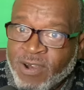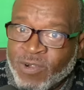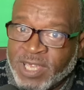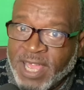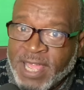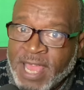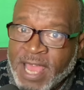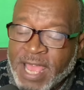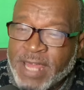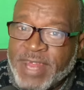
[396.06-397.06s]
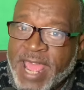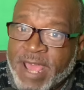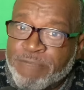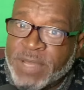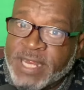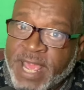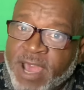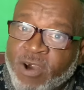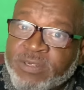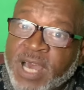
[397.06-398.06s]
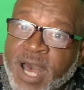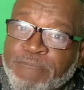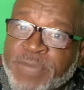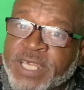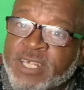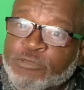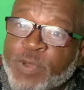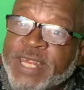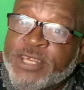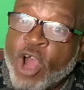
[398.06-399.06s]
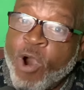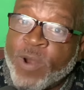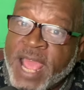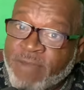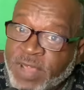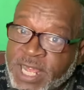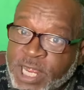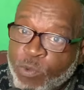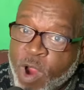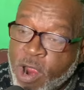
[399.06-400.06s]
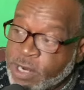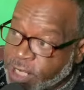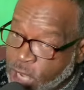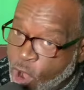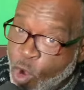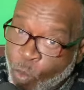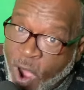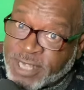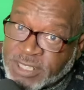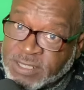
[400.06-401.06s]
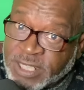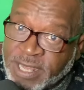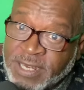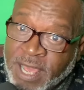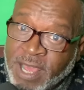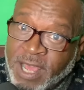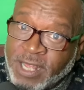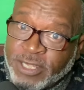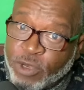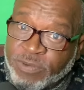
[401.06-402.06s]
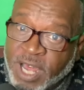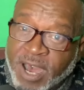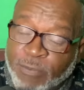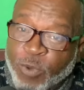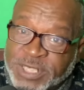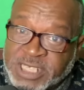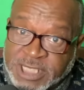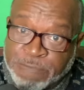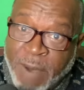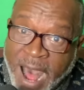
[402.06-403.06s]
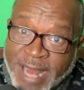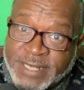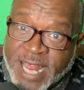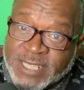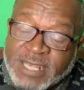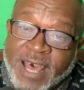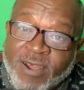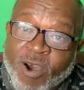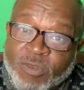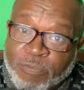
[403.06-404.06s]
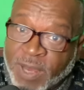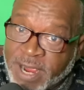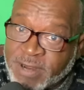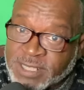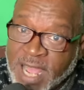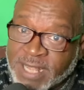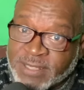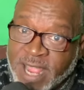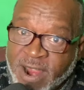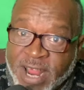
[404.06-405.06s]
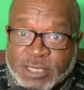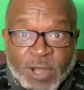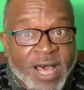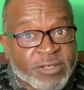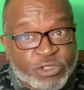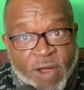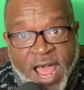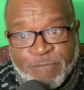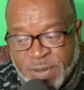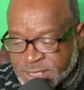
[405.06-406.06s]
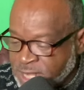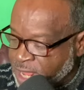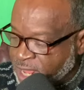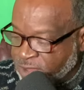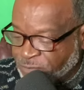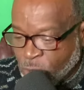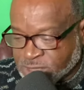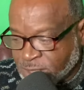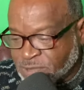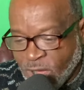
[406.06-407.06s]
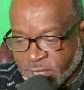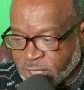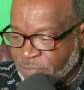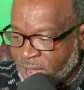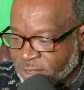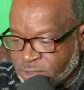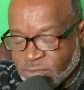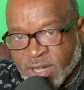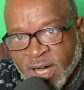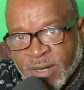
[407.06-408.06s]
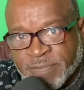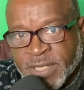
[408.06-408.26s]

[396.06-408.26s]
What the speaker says: okay? And they have been held up because we don't have anywhere to go. Washington, UW was the spot. That's how all the players got there. That's how the draft picks. And, folks, I'm talking about UW.